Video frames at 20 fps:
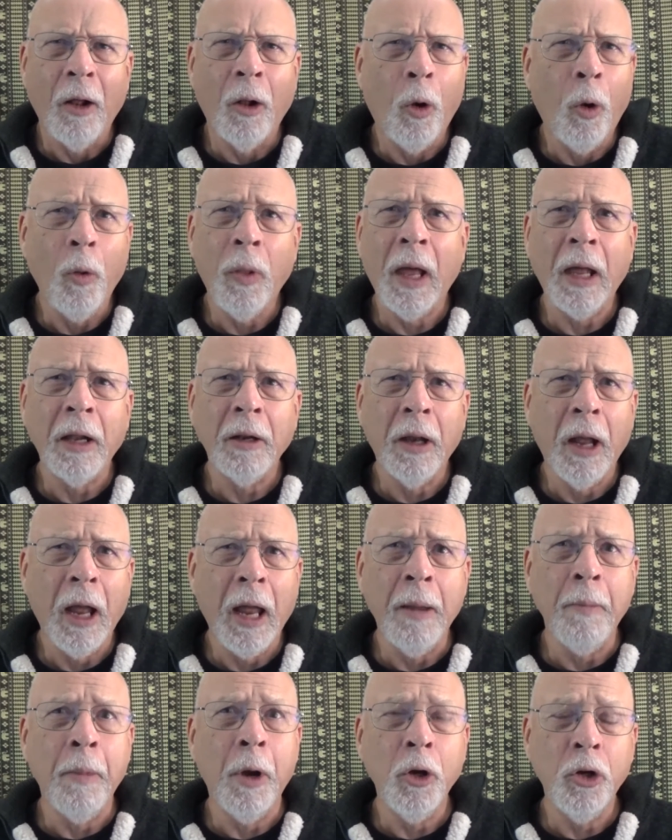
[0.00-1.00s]
All that
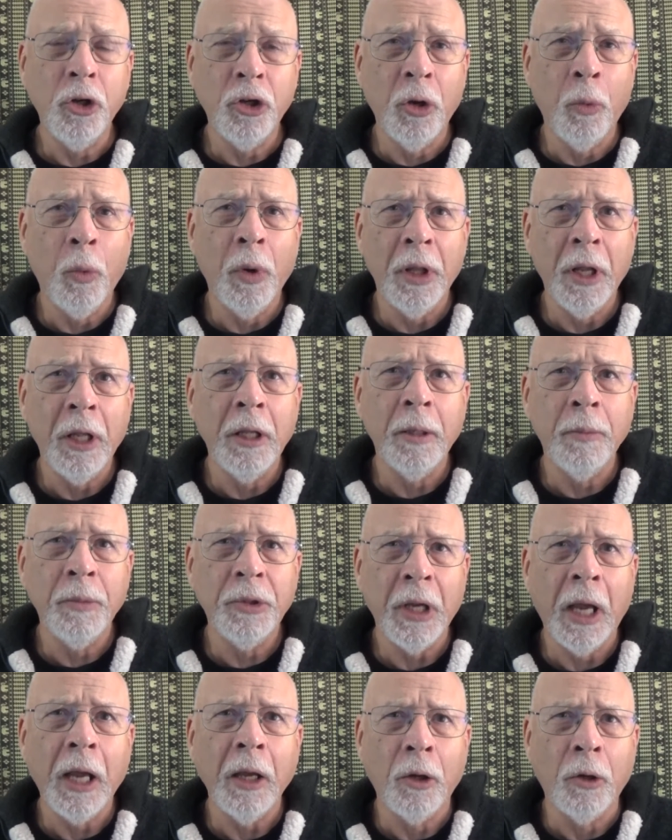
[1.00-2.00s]
emotion within
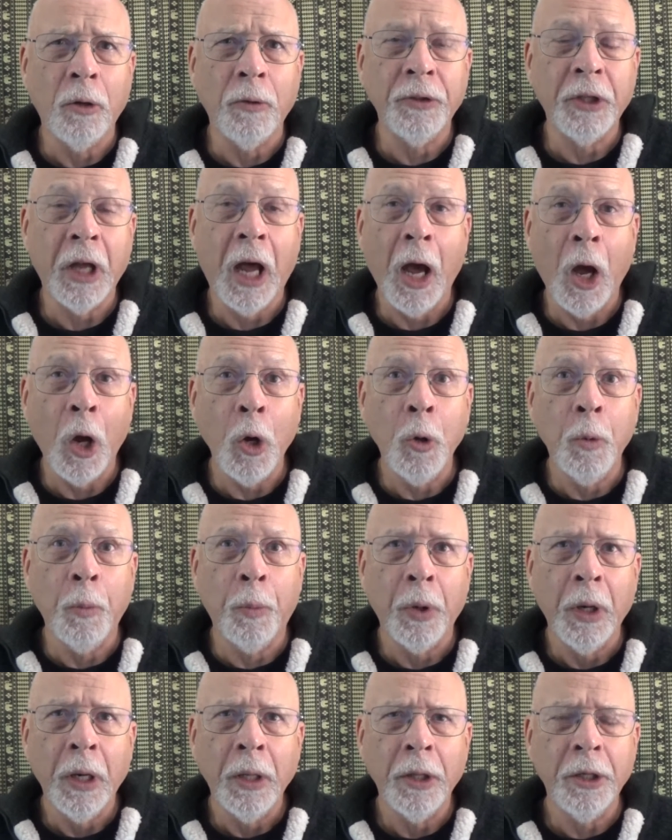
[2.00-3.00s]
themselves, the
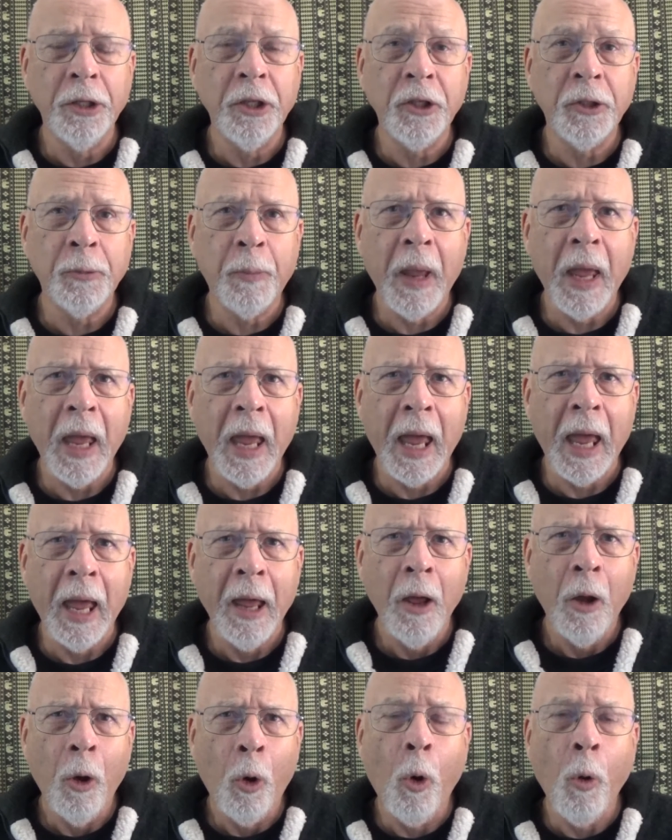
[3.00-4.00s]
hope, the
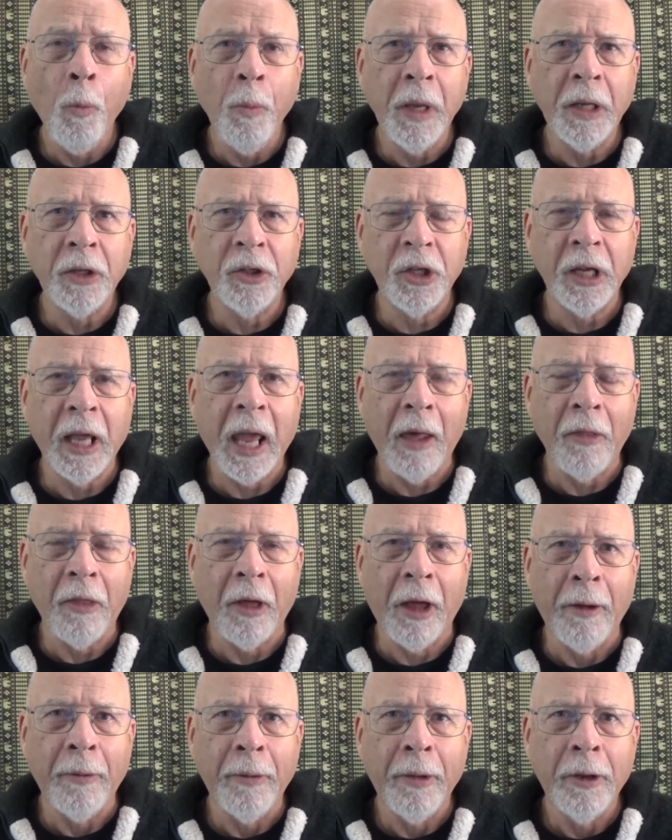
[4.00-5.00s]
despair, all mixed
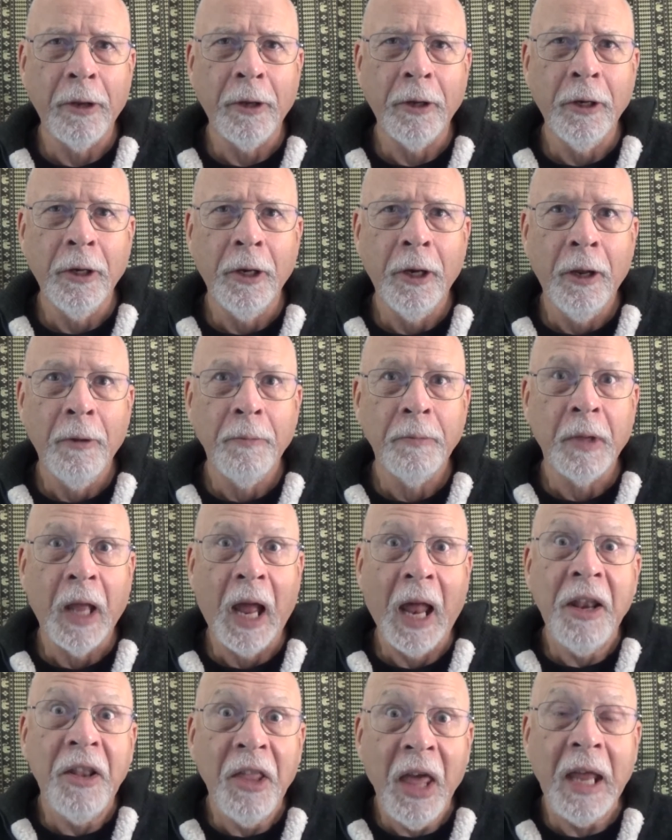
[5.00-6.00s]
together.
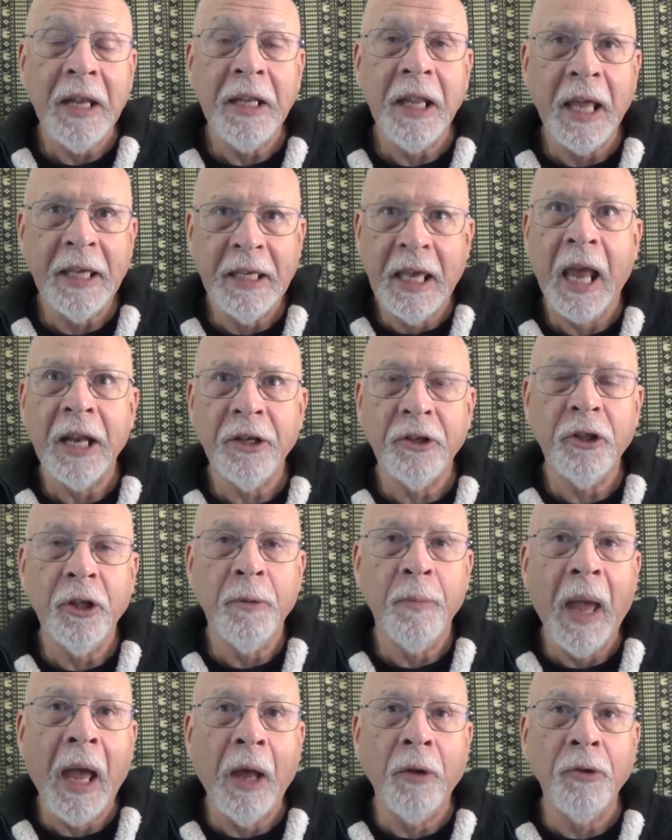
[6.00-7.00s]
And then they get to
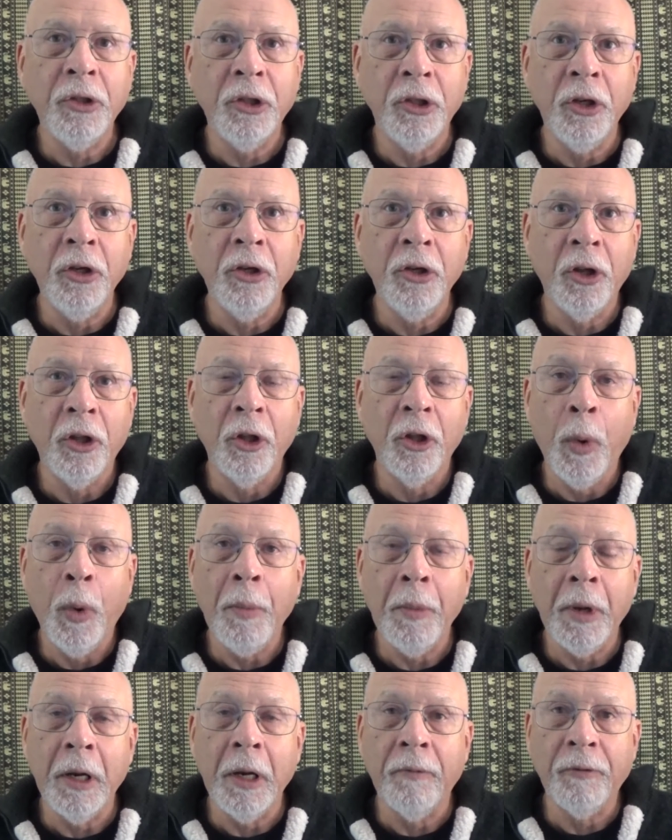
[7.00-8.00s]
the mountain that the
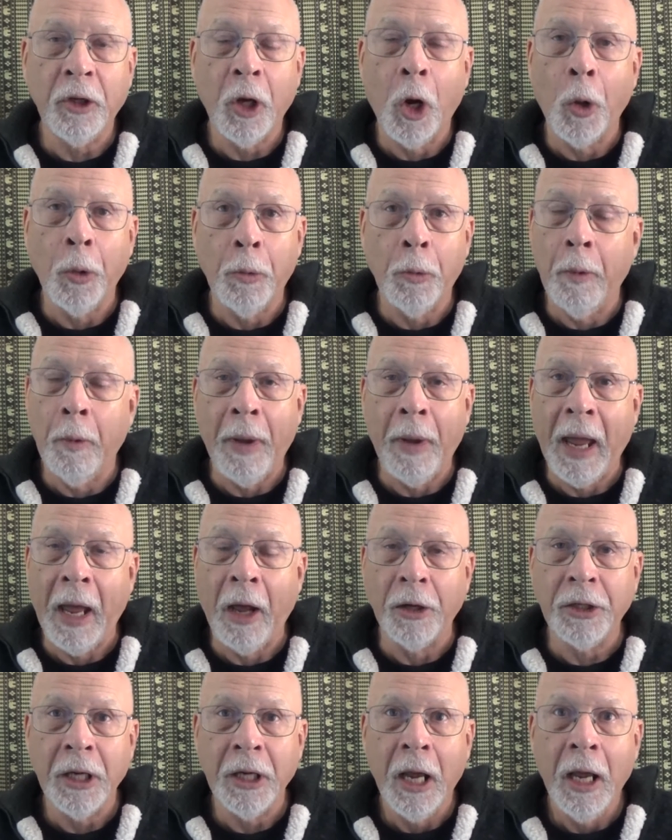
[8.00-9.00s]
women have told them
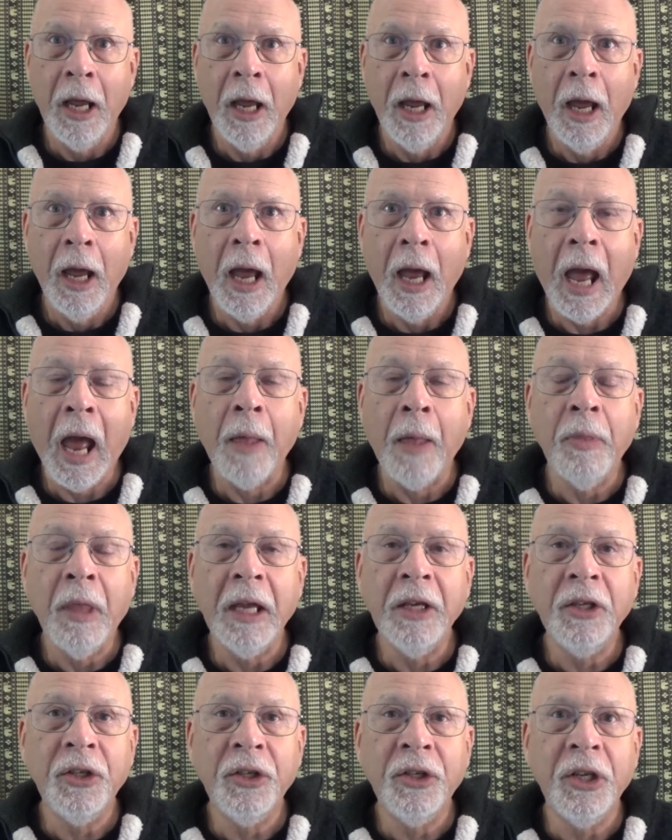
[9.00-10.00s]
about, and
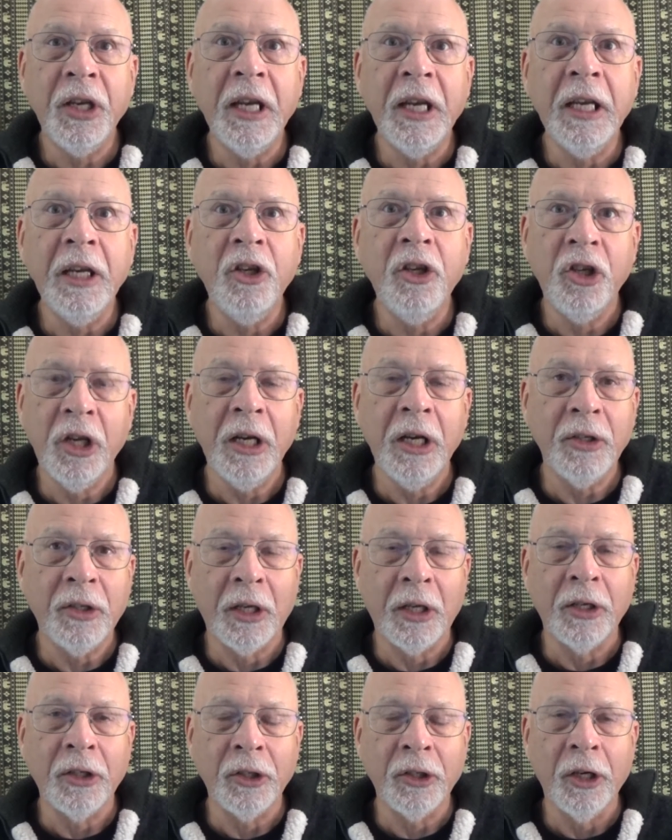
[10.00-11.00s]
they see
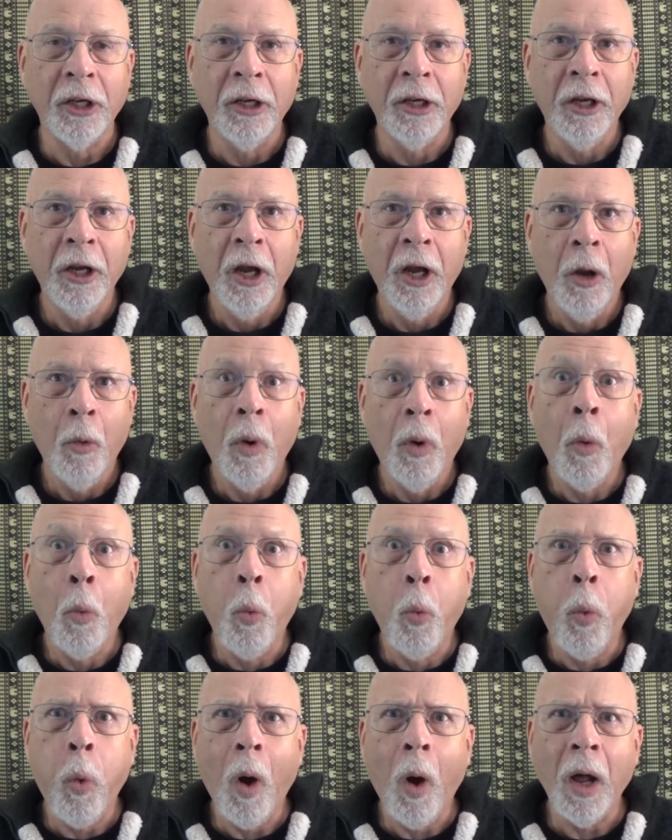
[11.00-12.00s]
Jesus. Well,
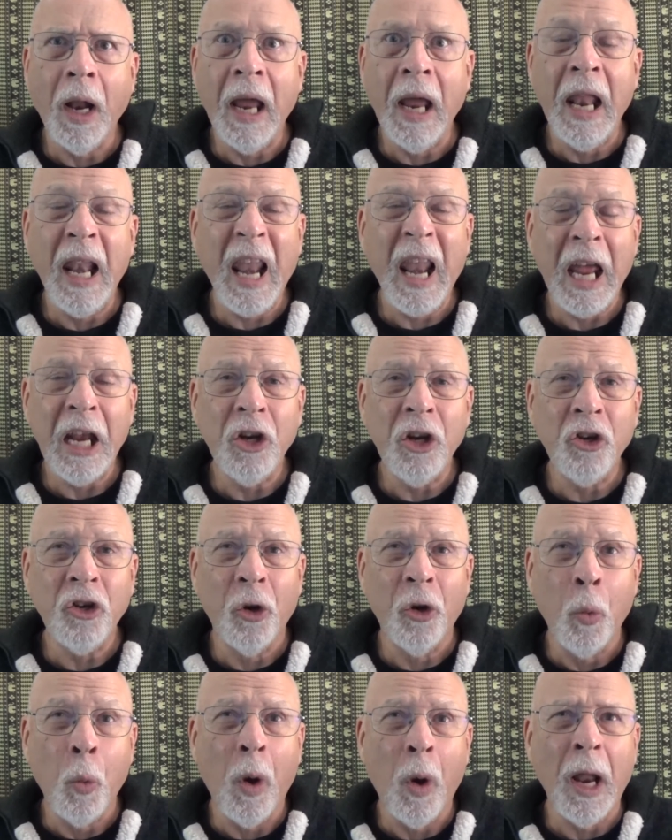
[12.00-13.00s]
what
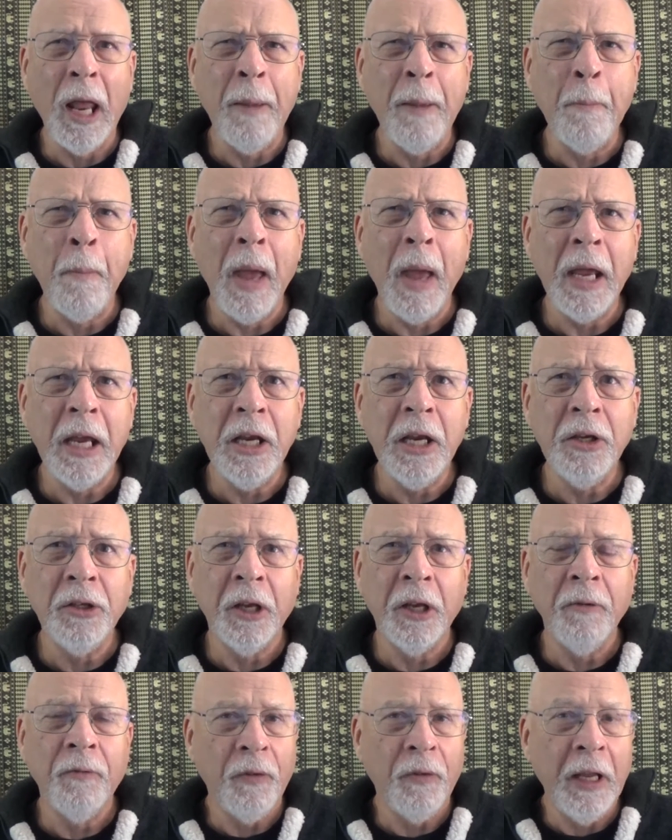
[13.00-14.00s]
elation, what
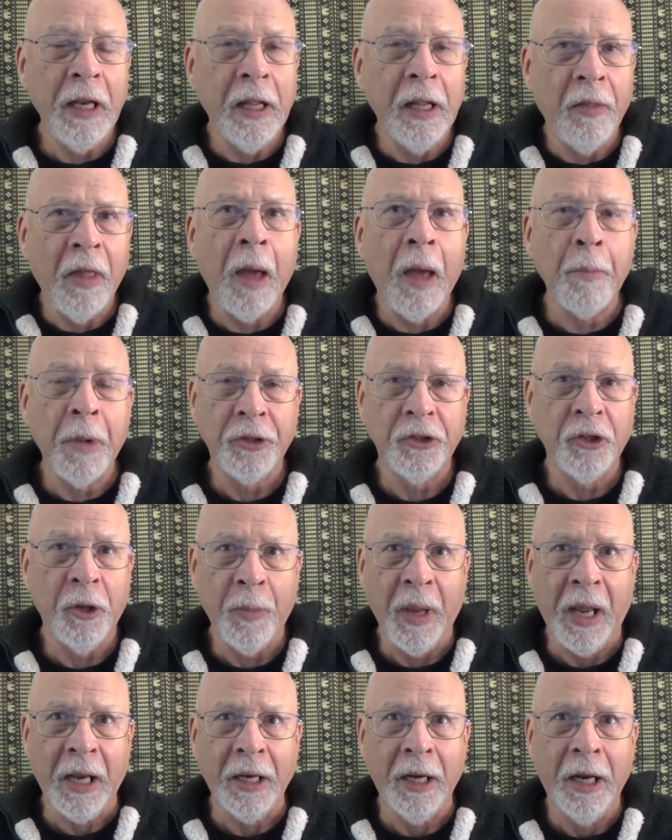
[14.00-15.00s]
amazing feeling that must
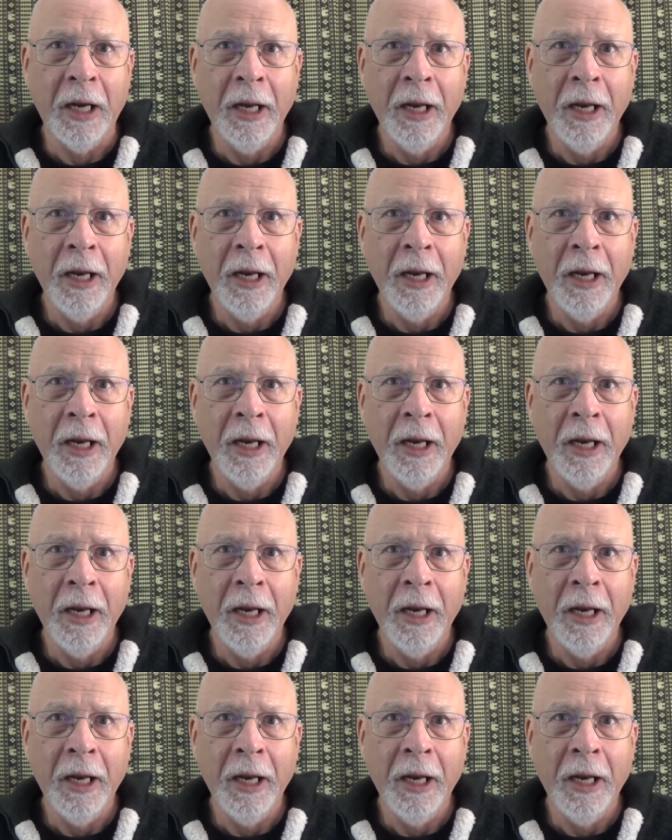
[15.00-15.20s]
have been.